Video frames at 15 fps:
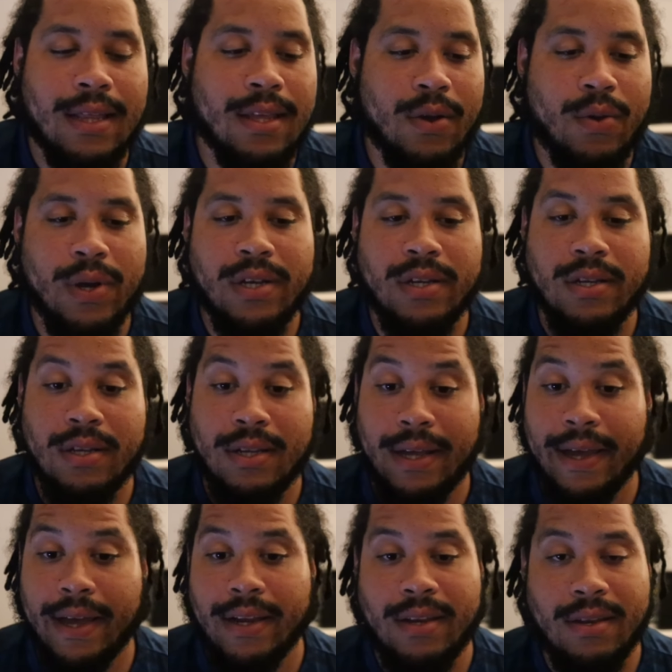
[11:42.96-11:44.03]

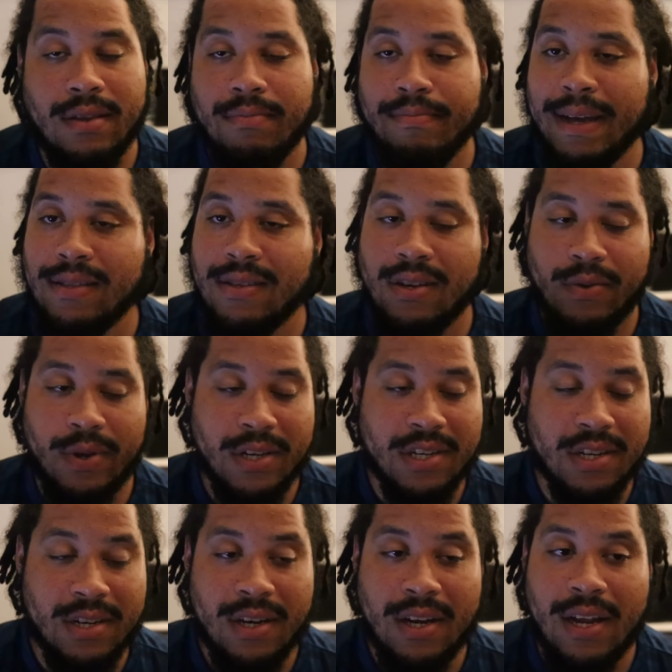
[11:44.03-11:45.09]
again, back to the
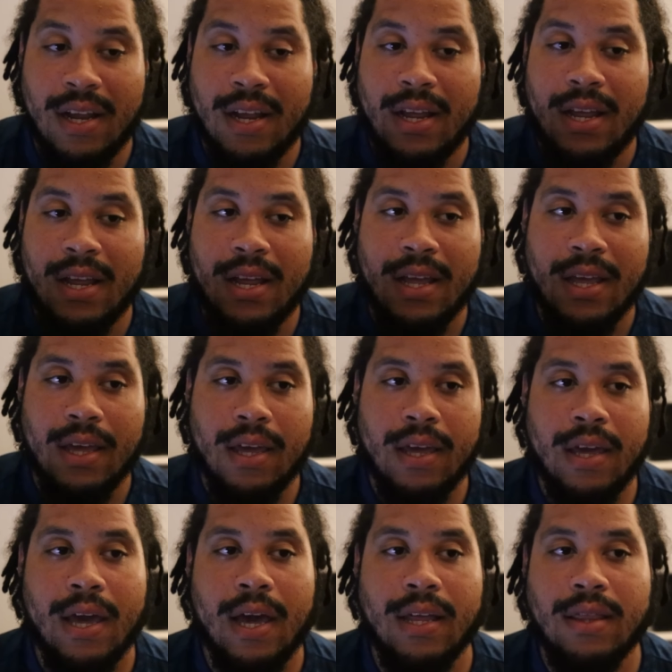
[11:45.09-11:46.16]
question.
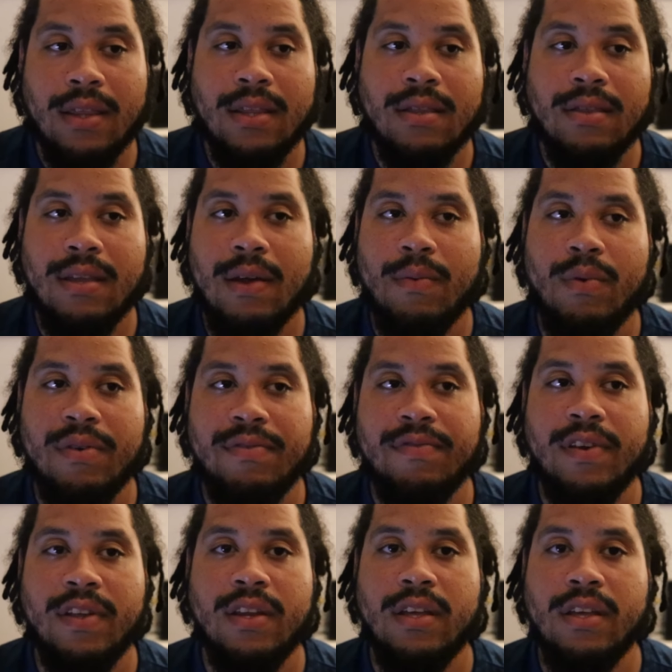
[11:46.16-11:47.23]
Can Tamworth
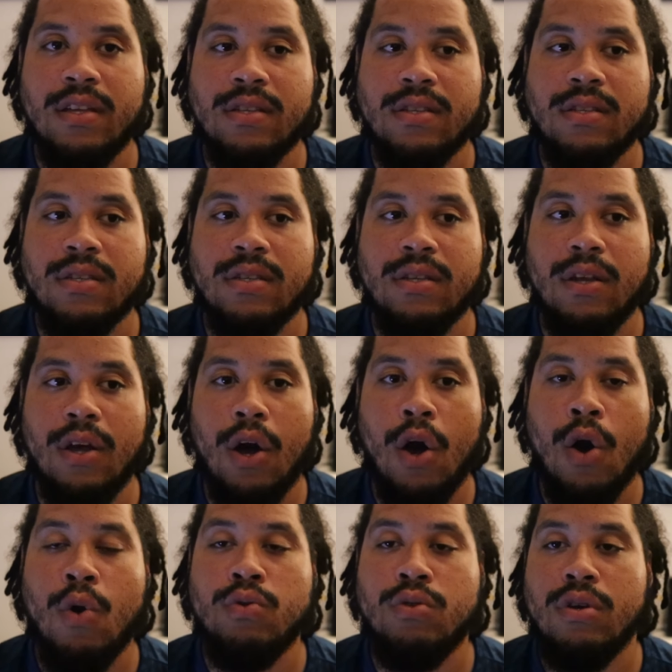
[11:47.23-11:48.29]
Phoenix
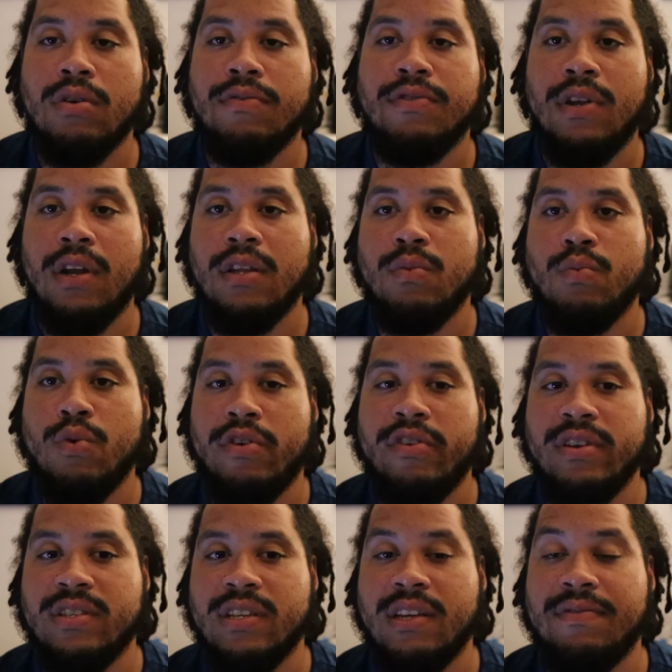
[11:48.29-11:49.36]
hold off the London
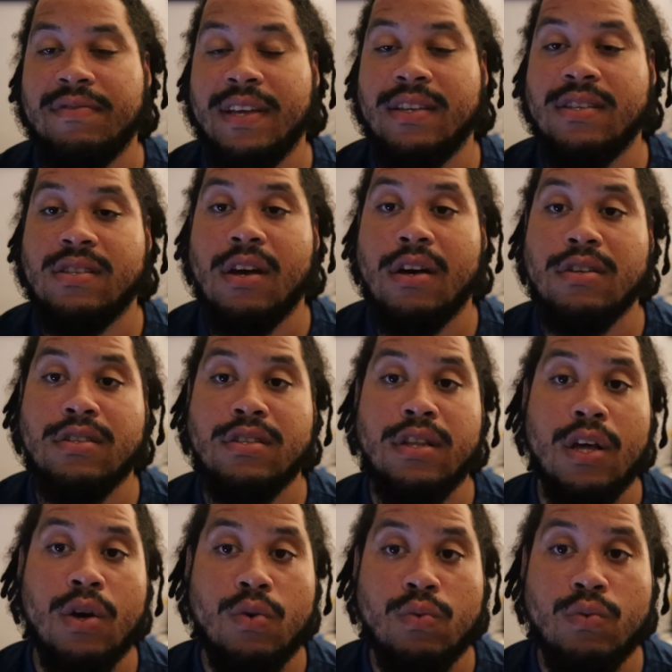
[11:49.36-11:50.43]
Warriors if they start
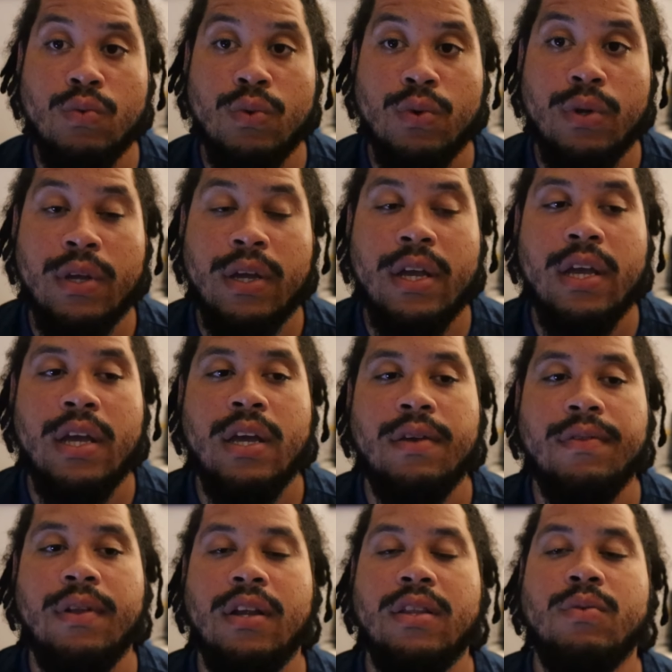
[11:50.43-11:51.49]
slow?
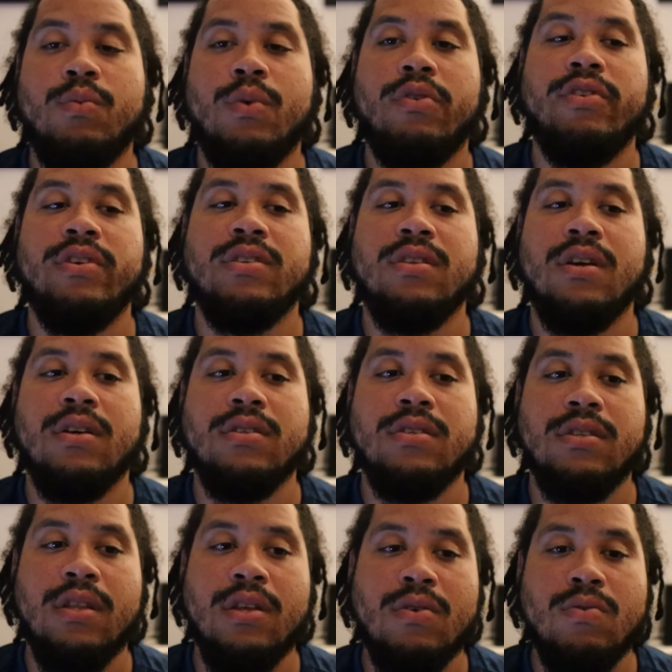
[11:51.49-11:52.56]
The London Warriors start
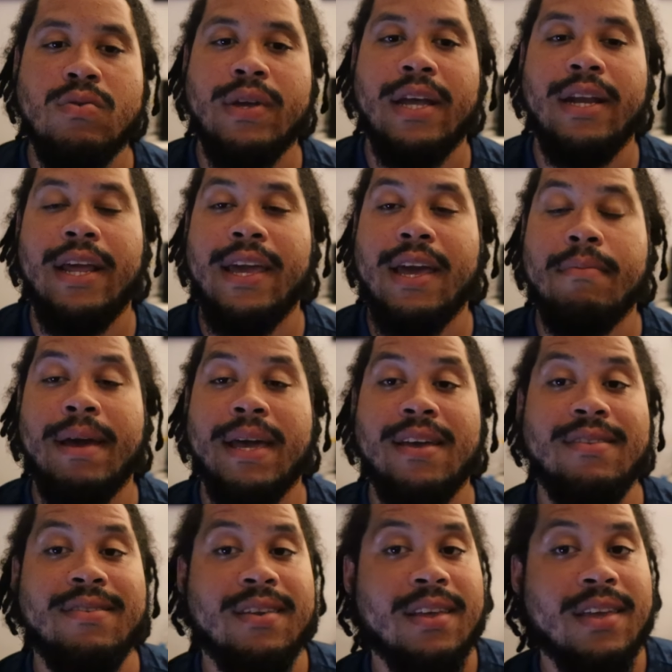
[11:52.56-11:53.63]
slow, can they get back
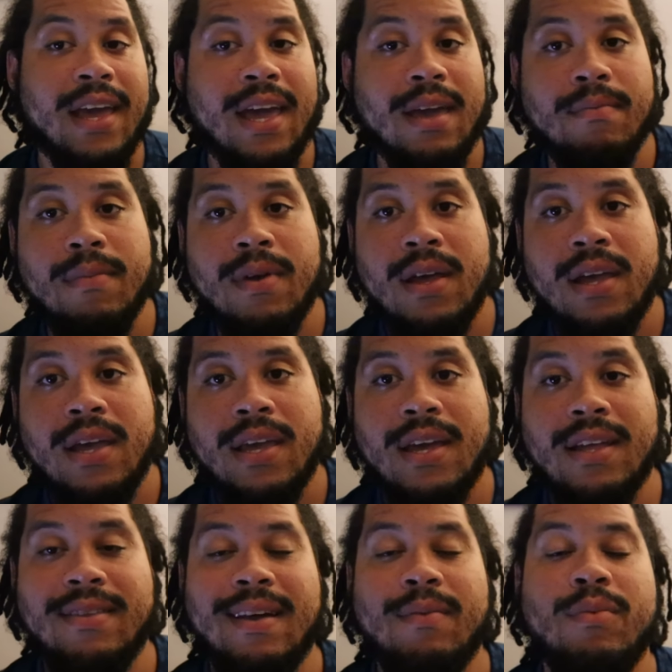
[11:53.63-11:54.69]
into the game?
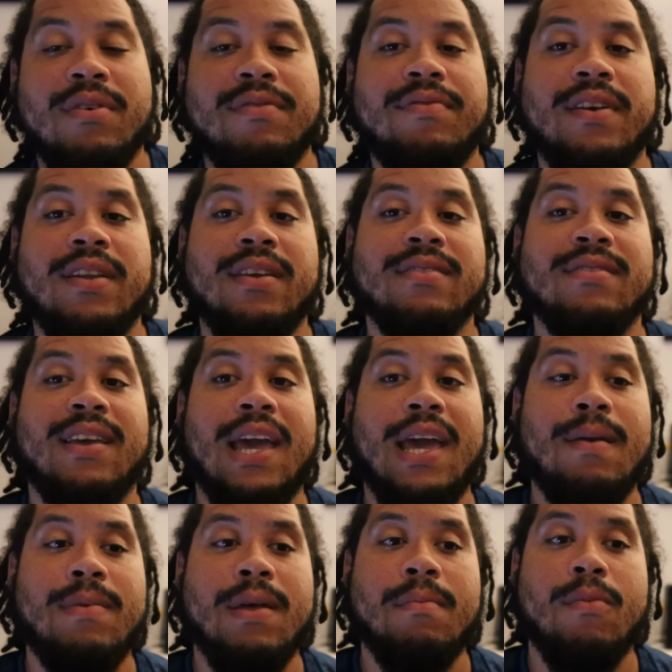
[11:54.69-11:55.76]
Can Tamworth Phoenix
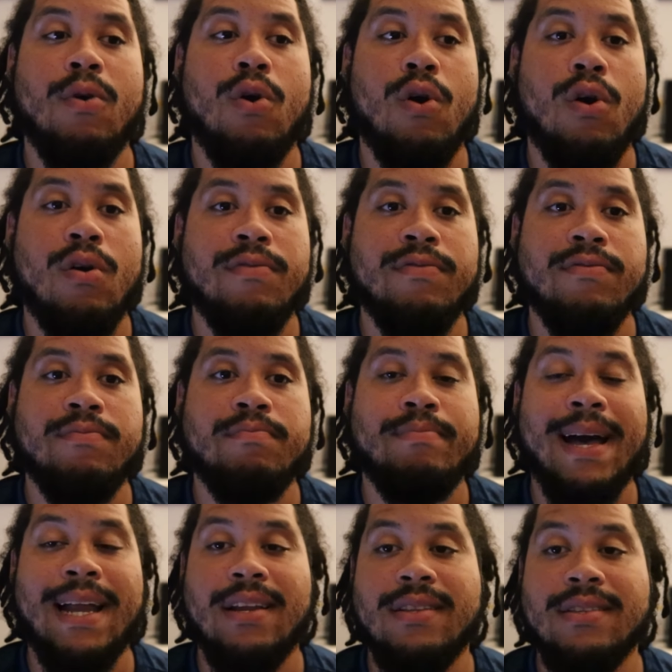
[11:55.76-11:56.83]
keep them off
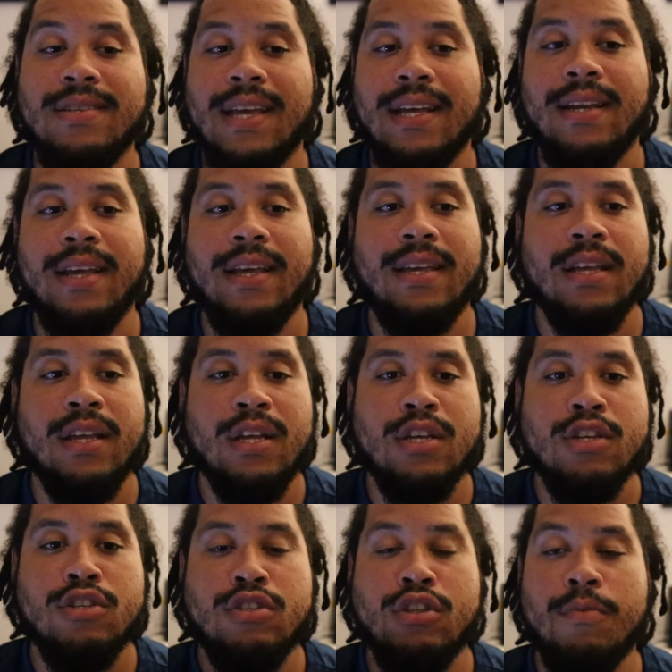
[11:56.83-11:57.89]
balance? Can they
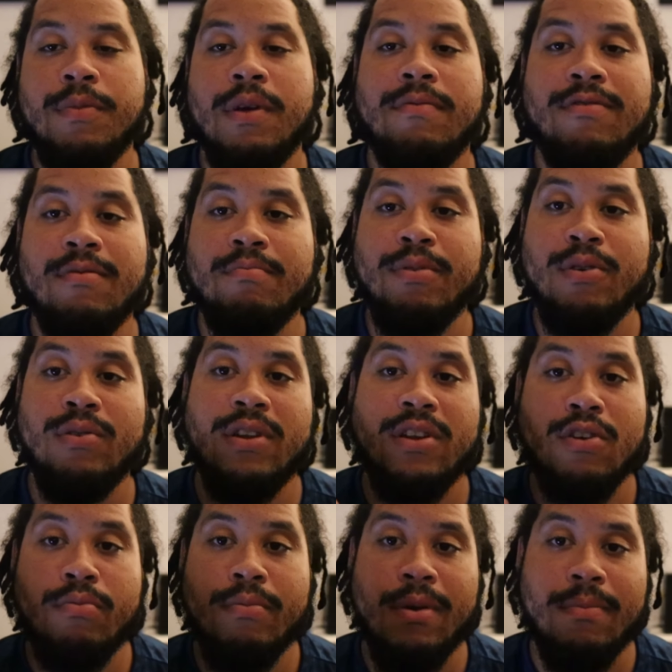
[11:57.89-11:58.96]
stop them from building
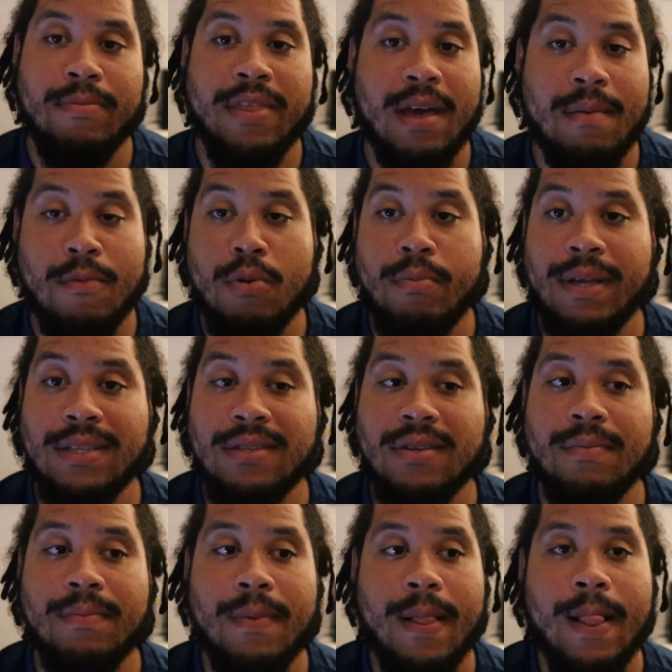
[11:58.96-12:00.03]
their
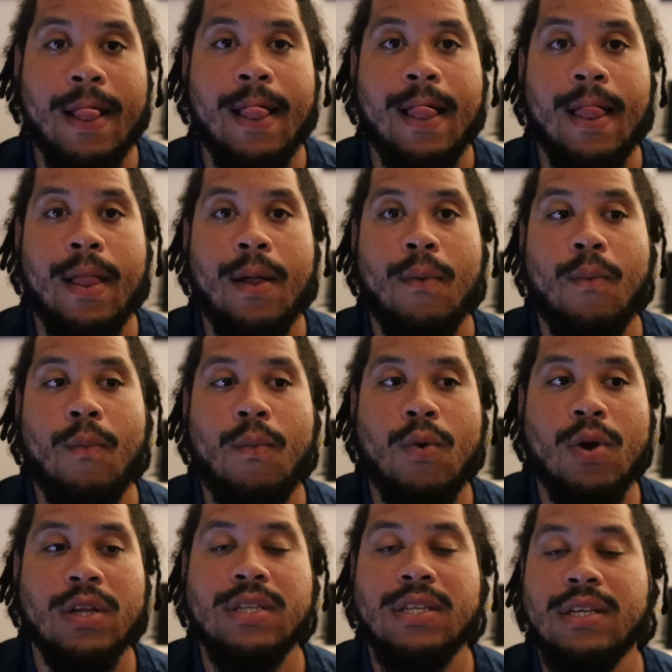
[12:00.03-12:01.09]
momentum?
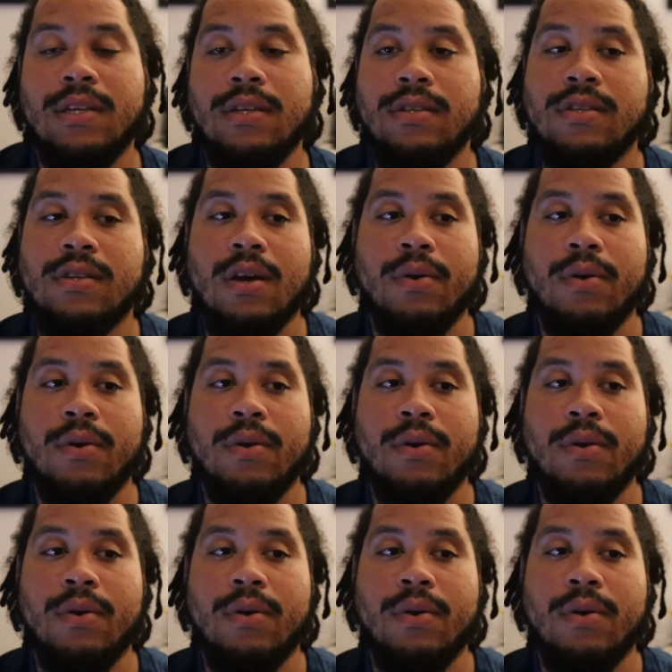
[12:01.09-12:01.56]
What is